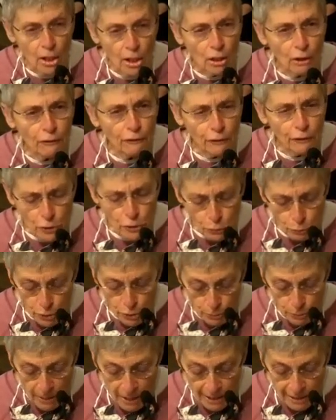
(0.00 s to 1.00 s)
Her first
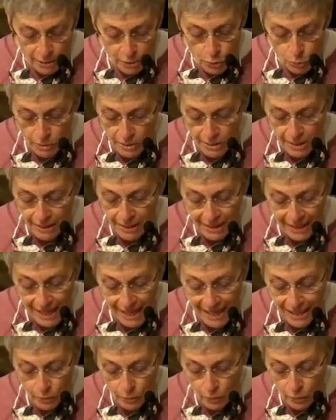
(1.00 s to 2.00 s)
response was that the
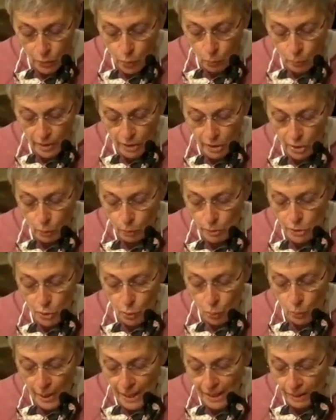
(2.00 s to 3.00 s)
candle in the window was a
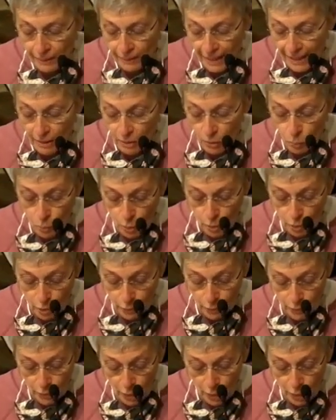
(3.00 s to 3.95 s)
way to let the world